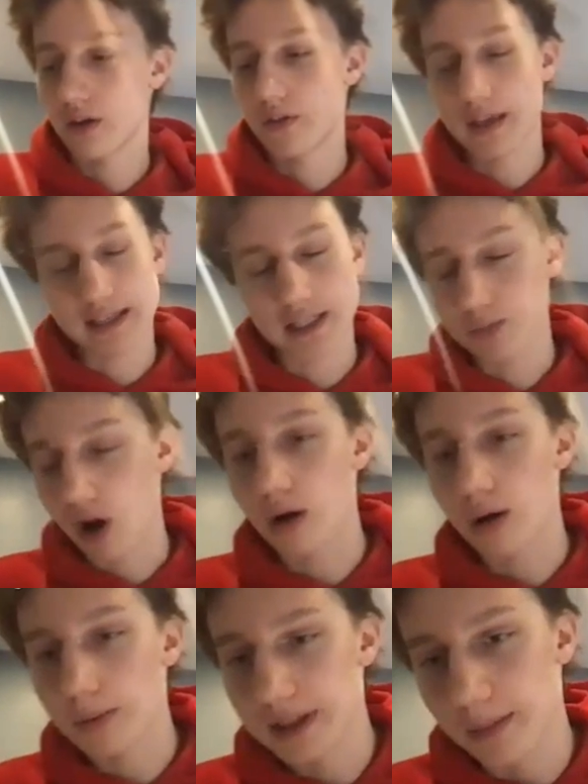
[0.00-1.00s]
this is
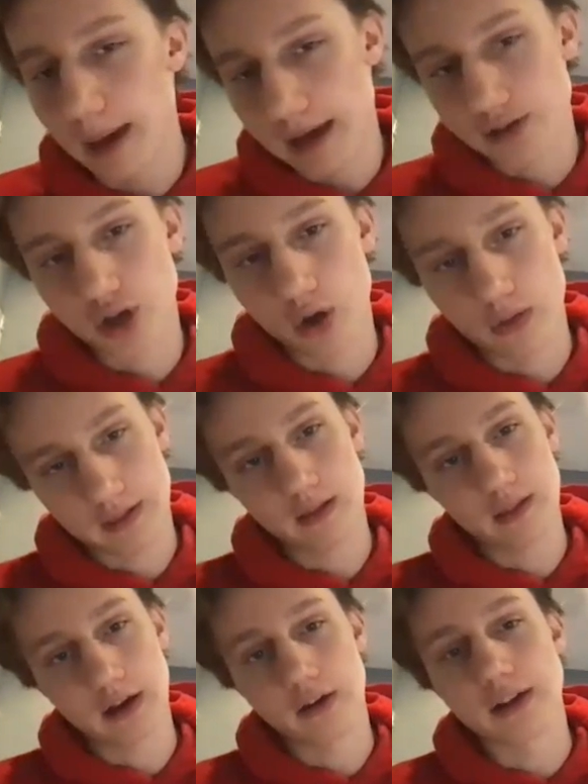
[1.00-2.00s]
probably the best show that
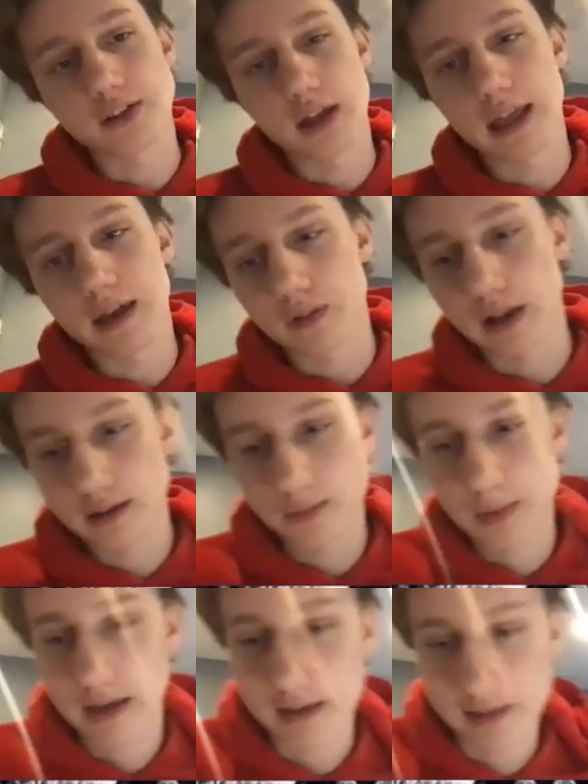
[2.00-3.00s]
there is on Netflix.
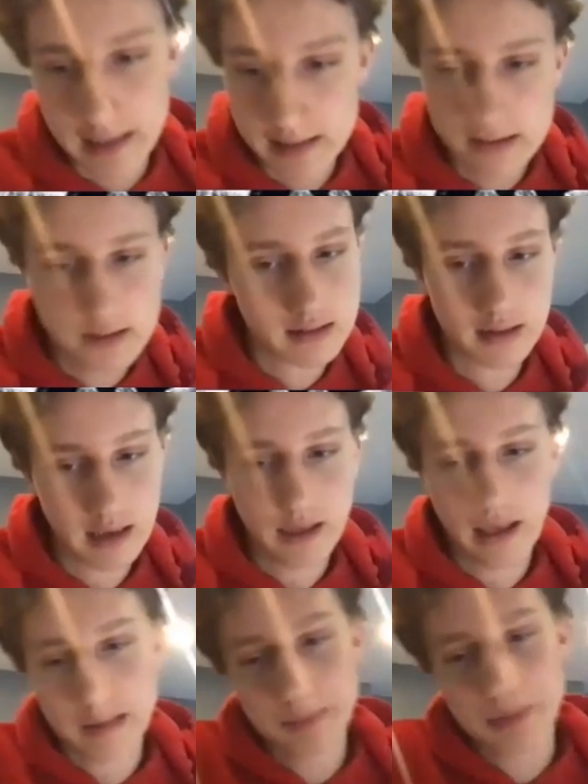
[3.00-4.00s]
Because this,
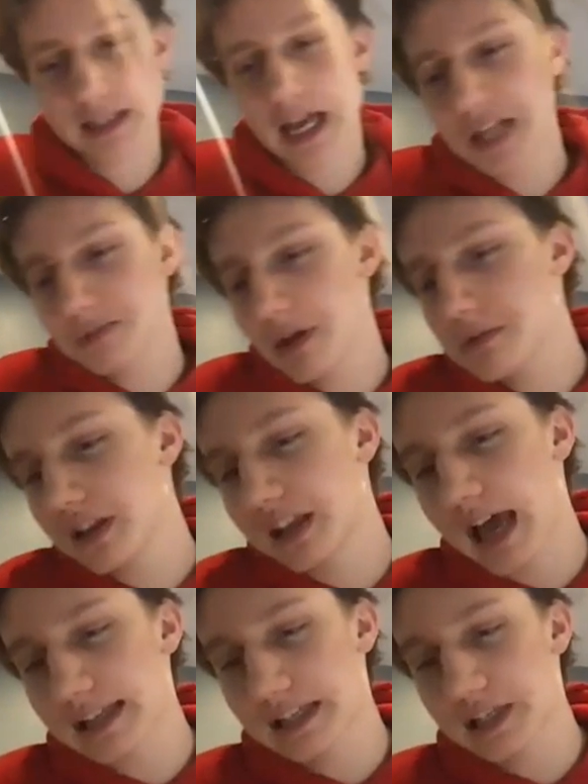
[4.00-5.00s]
besides maybe the
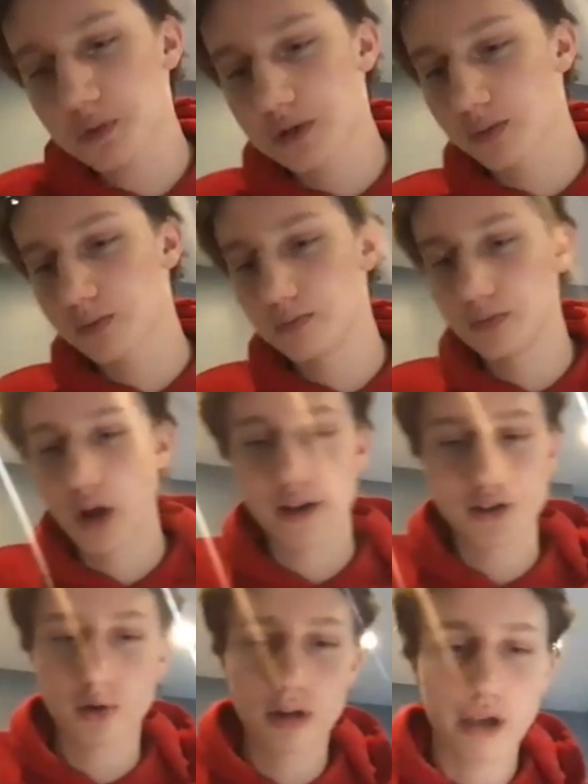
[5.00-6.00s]
last season was
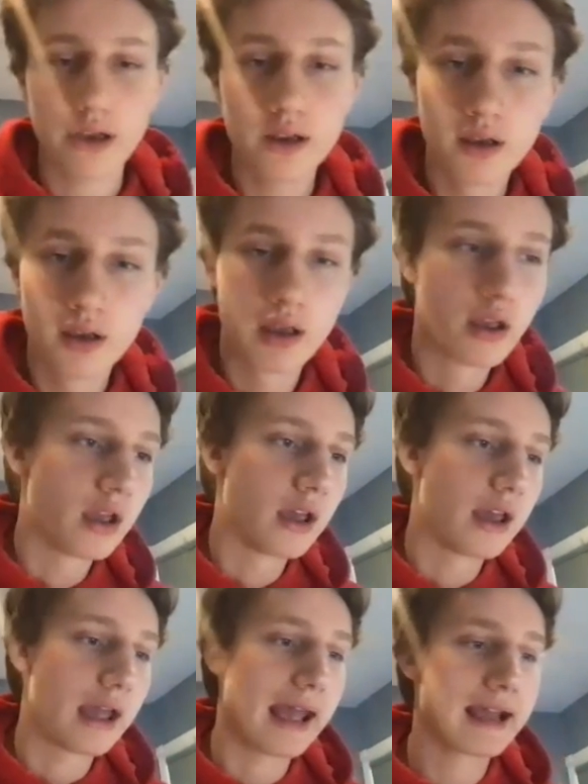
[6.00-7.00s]
not so good,
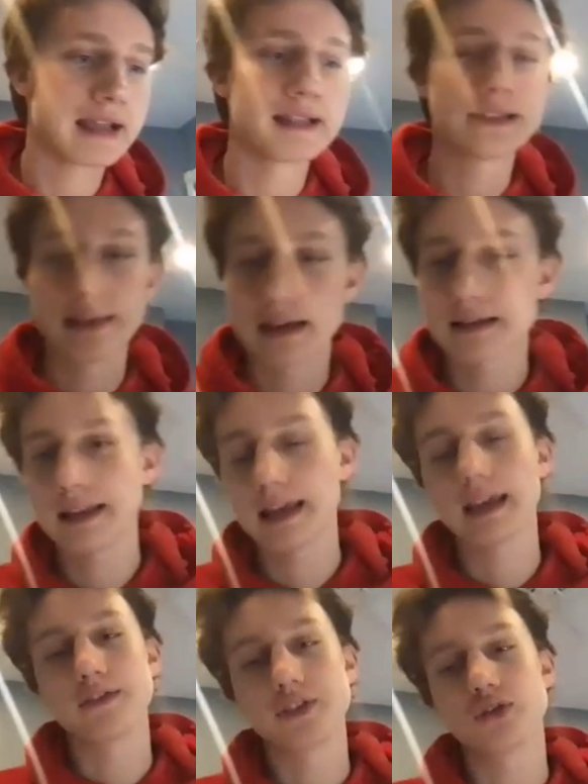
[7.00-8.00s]
it consistently
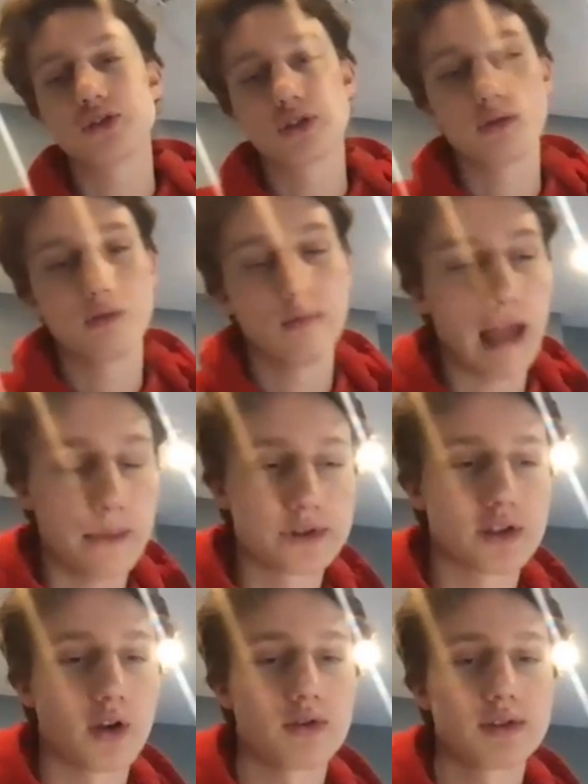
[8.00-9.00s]
gives you
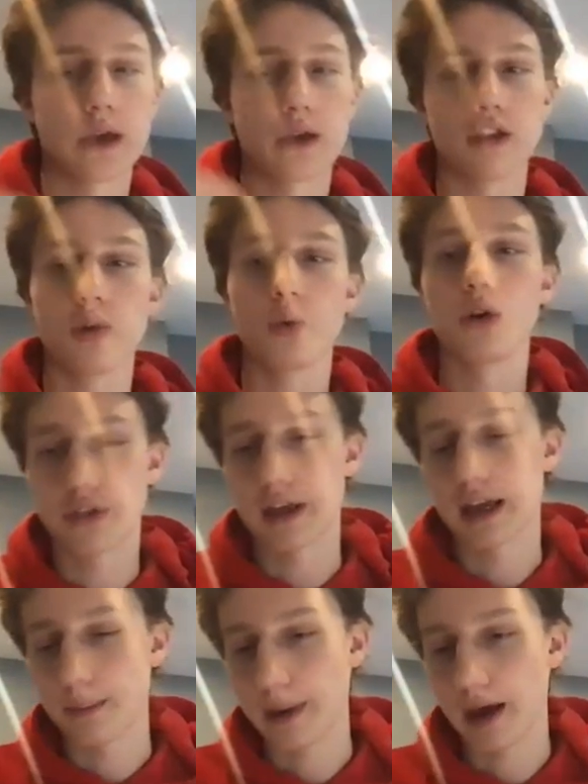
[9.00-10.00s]
episodes that you will
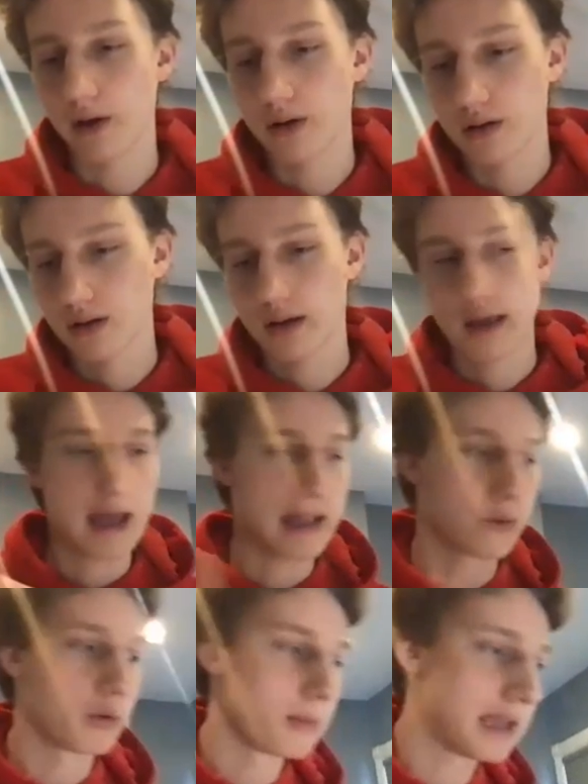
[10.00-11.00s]
think about
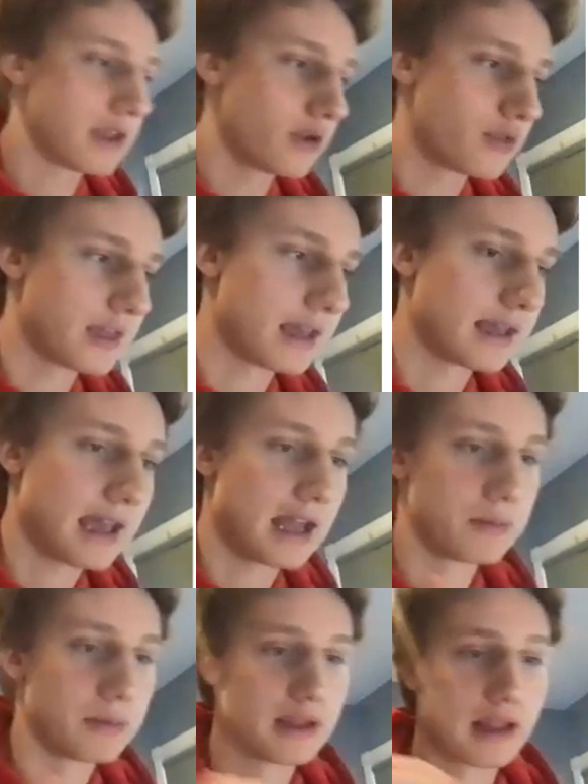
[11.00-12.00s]
and will make you think
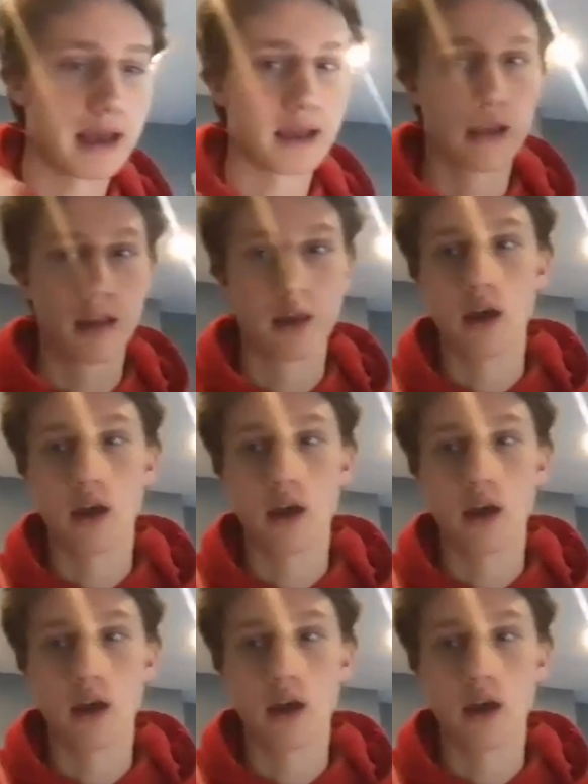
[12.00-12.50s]
and be like,